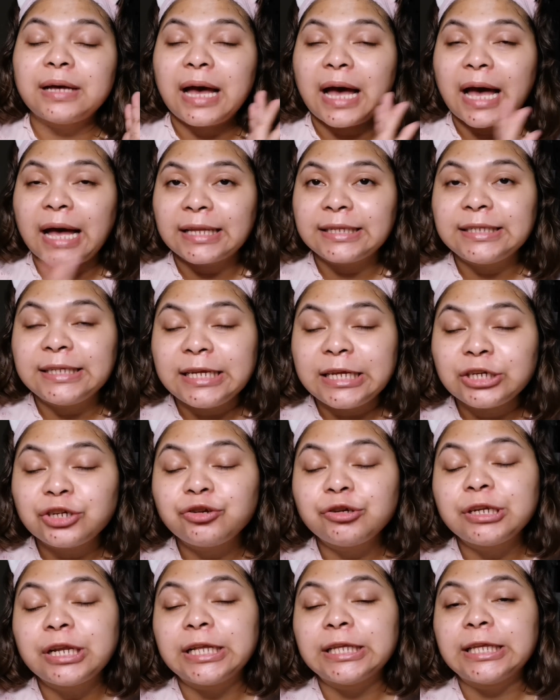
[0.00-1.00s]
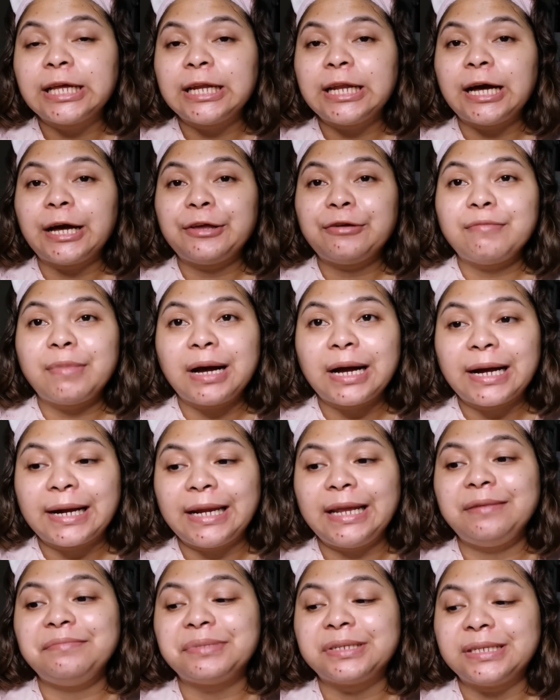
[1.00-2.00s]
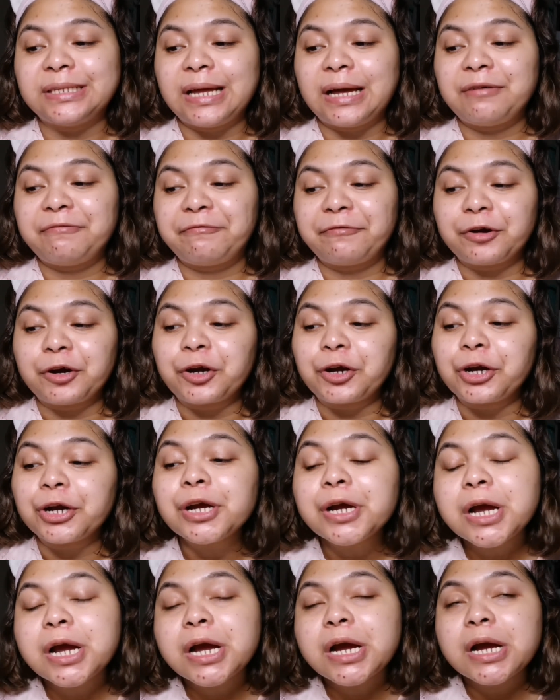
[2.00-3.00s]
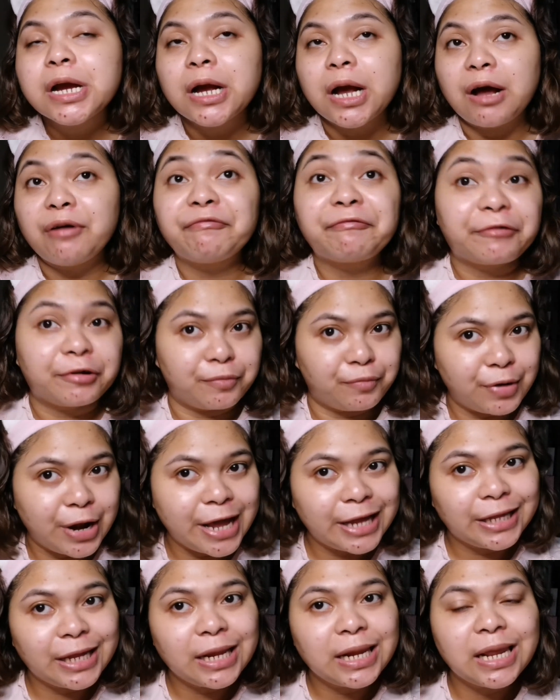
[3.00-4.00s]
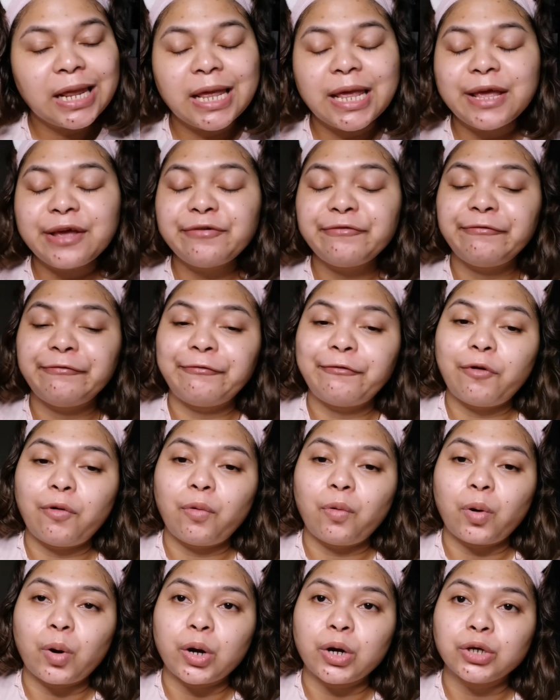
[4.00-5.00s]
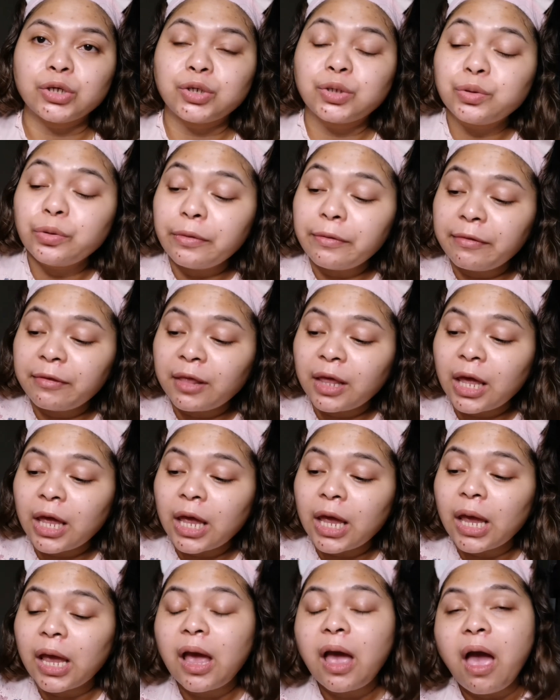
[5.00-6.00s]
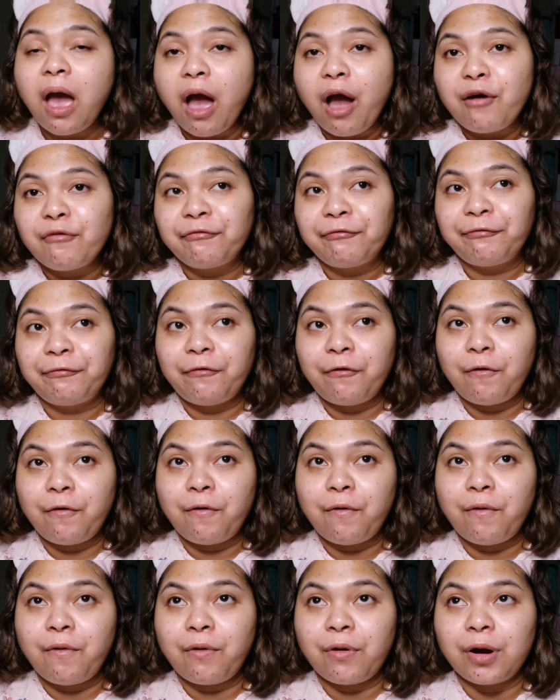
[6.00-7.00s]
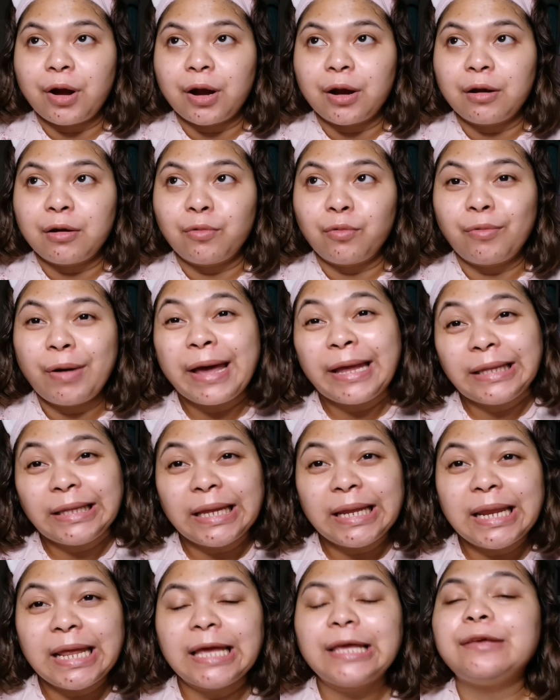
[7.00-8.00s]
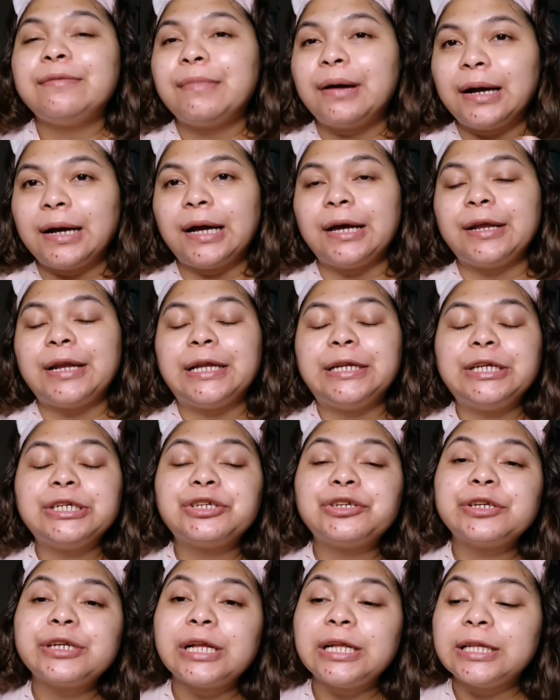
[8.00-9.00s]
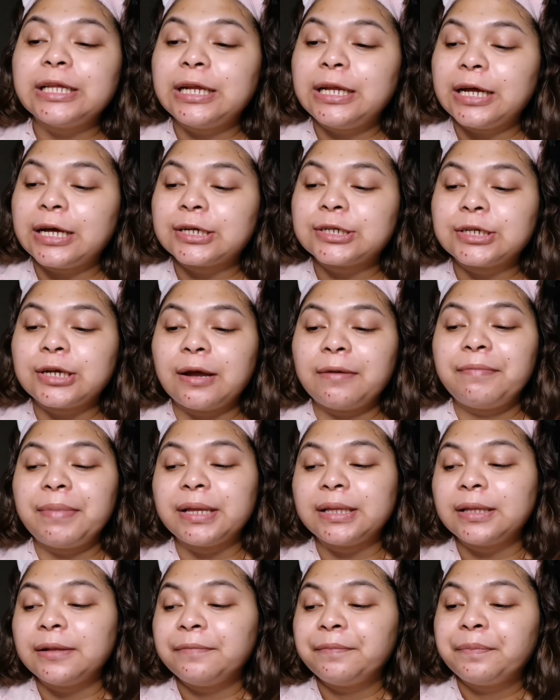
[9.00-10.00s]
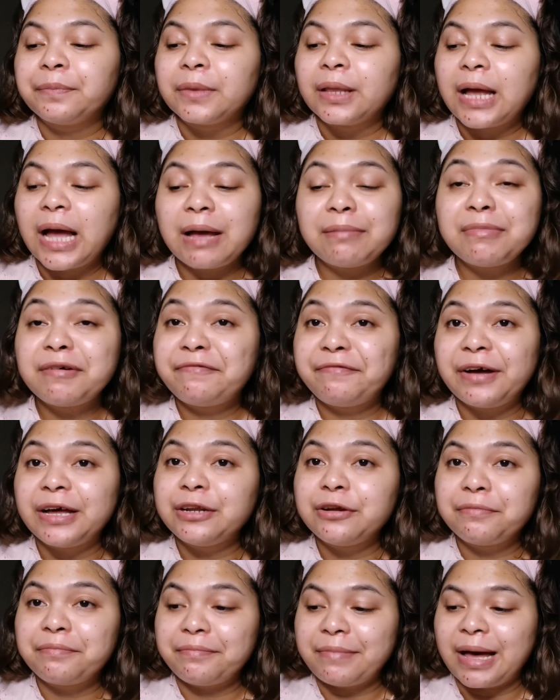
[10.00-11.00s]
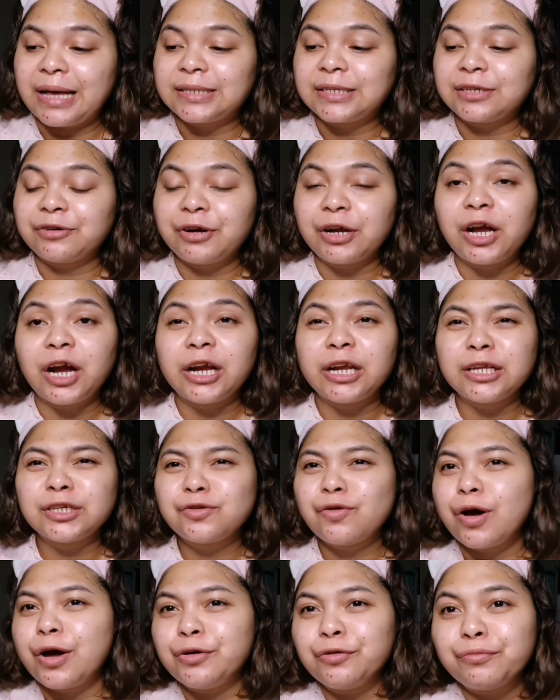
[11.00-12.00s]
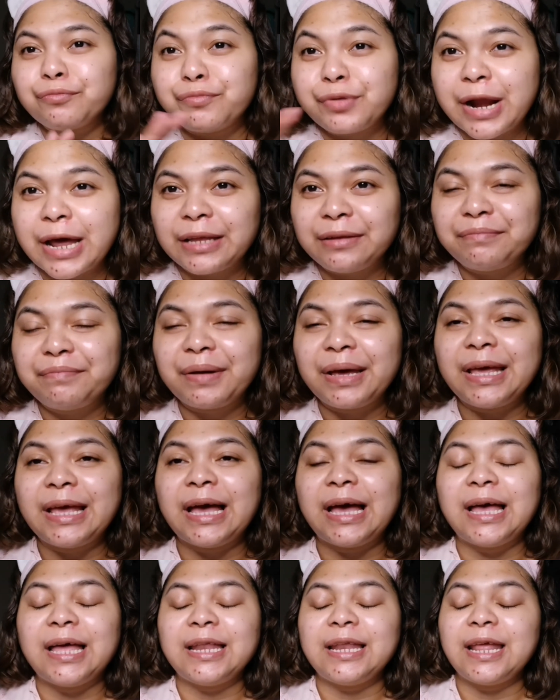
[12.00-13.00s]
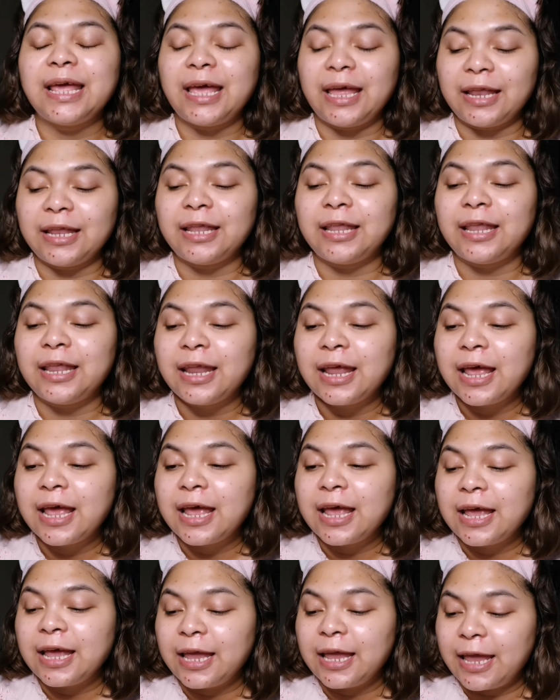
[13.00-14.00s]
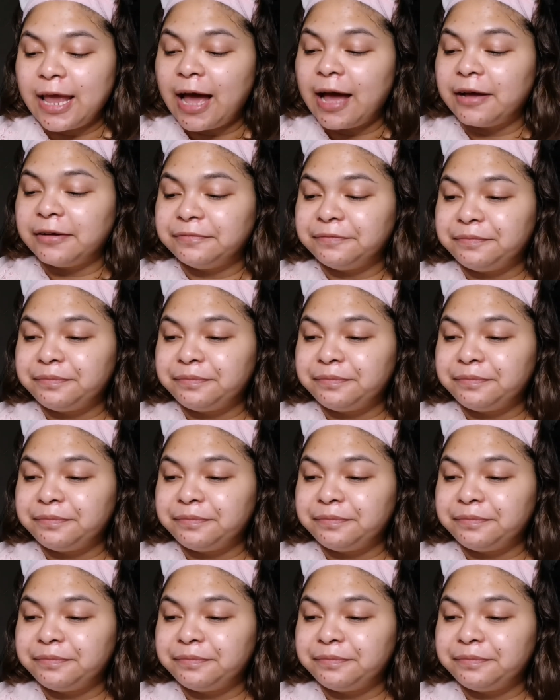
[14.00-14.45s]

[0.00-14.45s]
Additional na lang yung mga claims na for brightening, for soothing, for whitening, yung mga ganun. Additional na lang siya, but I'm a fan of mask regardless kung anong brand pa yan, and yeah.